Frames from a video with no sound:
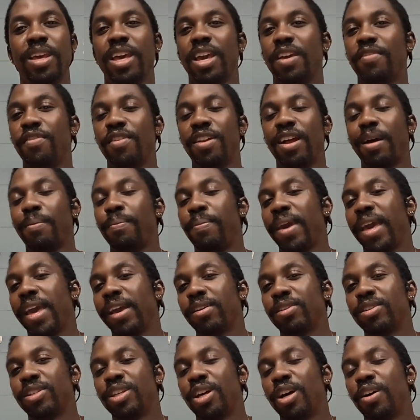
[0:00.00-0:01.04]
if you're not paying
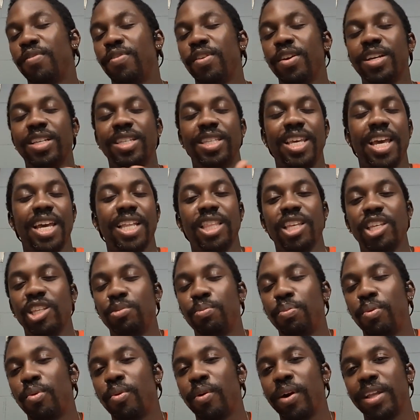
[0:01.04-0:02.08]
yourself, you can take these
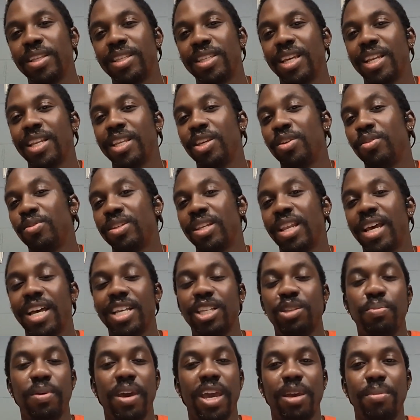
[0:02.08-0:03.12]
points and use it
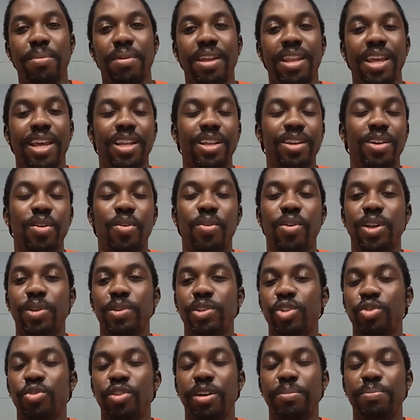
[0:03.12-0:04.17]
as payment and go on
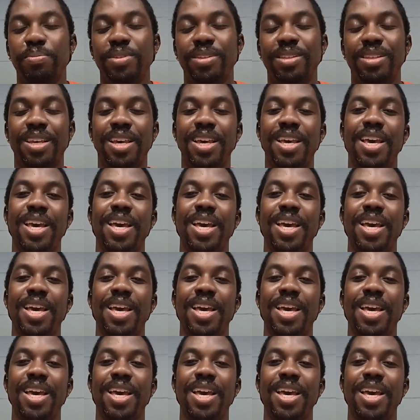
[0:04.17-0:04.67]
trips.